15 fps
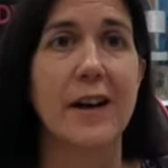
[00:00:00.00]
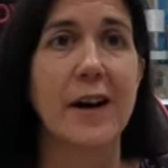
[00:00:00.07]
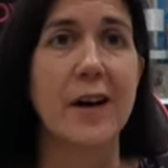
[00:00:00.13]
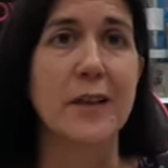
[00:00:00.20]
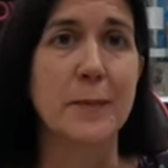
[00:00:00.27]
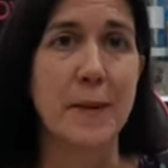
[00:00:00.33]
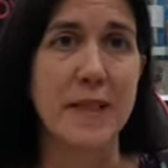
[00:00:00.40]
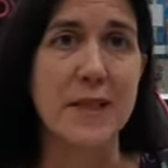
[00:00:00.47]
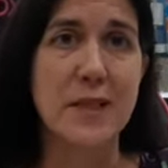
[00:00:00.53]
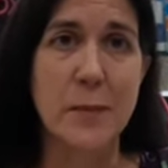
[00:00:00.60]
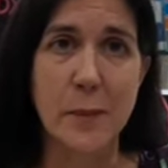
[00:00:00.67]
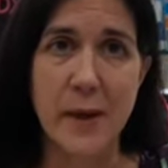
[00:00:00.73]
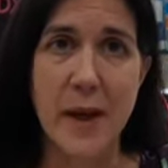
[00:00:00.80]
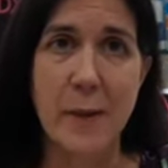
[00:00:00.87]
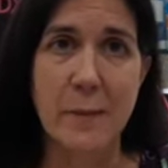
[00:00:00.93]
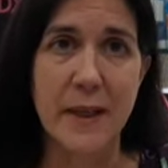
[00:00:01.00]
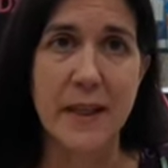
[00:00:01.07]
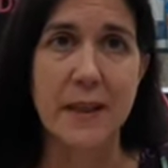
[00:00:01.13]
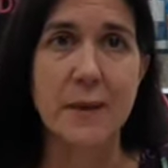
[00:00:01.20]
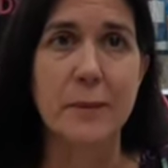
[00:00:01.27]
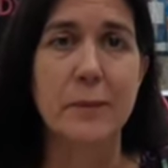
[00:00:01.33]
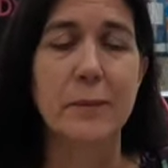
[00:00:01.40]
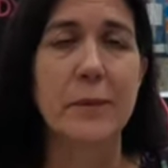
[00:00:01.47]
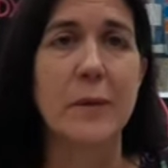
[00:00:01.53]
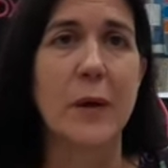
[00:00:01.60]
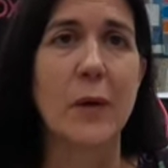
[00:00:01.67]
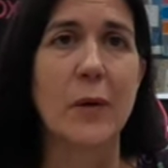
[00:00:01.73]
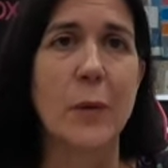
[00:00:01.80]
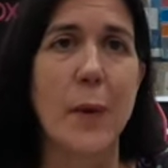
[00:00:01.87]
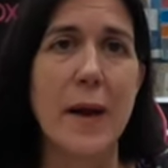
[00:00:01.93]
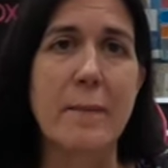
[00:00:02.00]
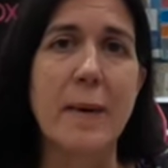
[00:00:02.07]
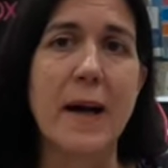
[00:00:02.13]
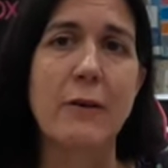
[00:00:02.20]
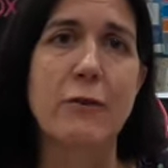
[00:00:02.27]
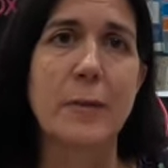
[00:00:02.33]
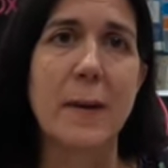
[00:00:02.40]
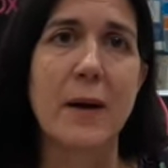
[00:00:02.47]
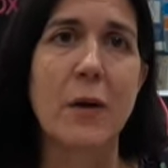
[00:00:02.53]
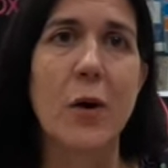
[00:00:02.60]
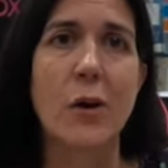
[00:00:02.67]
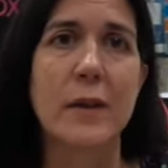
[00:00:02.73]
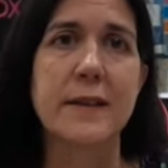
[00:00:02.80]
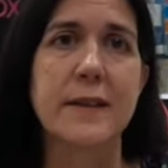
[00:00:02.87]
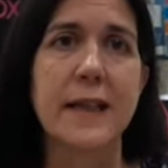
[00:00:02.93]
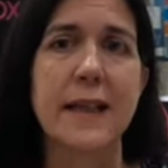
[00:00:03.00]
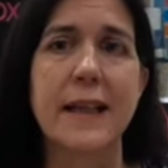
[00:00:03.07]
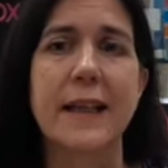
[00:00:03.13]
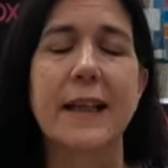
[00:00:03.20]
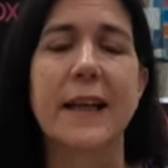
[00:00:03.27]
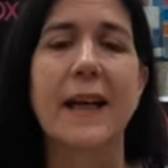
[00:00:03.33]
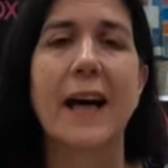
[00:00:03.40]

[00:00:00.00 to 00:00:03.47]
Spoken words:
I'd been to Birmingham on the way back from our holiday